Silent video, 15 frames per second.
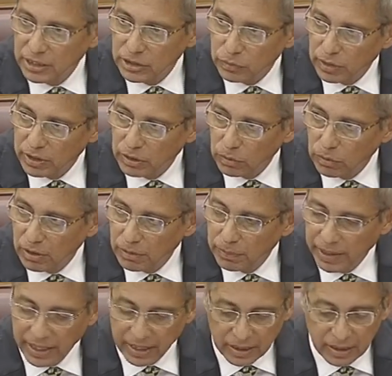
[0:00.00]
That is when
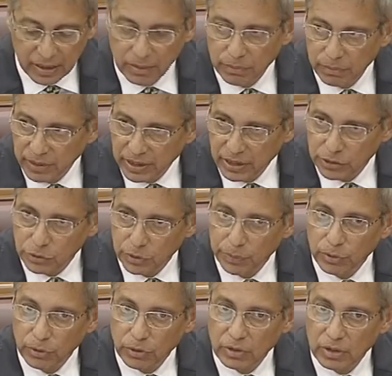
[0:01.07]
the World Bank
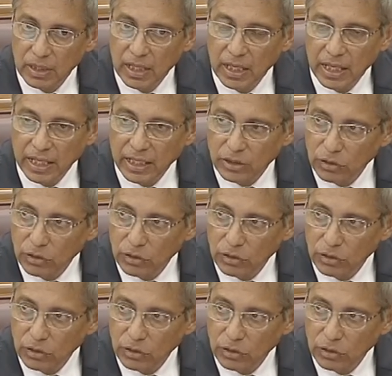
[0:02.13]
made its report.